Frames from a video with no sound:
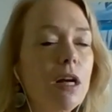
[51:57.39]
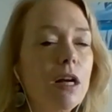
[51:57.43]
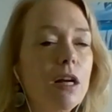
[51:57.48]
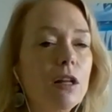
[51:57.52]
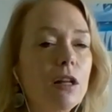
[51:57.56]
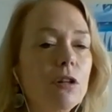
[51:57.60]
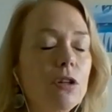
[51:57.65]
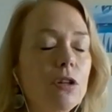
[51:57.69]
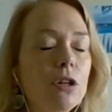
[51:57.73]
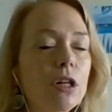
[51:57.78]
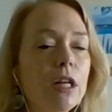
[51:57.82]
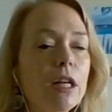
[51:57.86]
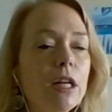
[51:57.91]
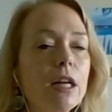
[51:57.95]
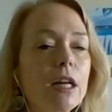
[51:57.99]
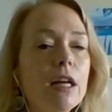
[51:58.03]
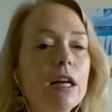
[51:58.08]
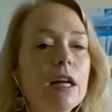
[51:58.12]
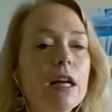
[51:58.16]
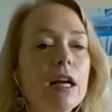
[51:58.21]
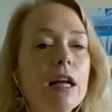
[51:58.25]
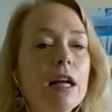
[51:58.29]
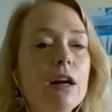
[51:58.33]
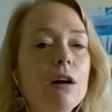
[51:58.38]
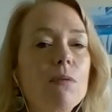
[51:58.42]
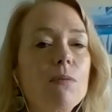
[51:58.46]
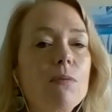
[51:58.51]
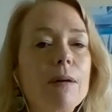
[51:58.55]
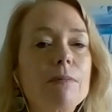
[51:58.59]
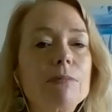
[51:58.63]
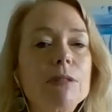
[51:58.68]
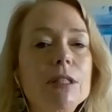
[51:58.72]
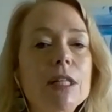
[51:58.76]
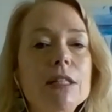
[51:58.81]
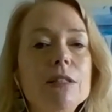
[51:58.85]
uh, look at our
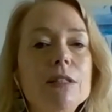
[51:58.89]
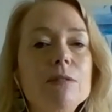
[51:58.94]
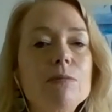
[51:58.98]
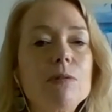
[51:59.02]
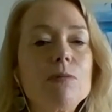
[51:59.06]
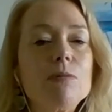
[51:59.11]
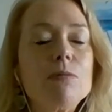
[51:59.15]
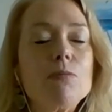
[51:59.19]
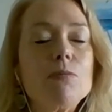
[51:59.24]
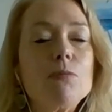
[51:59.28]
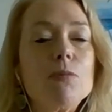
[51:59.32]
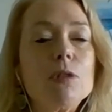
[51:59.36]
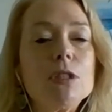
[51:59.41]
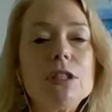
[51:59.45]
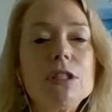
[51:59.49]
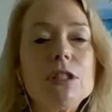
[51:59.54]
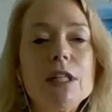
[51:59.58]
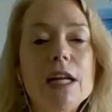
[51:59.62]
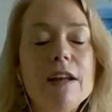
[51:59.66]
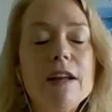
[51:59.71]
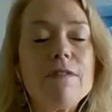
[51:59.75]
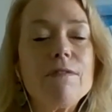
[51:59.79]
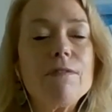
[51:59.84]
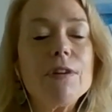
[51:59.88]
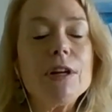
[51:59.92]
websites. We're, we're staying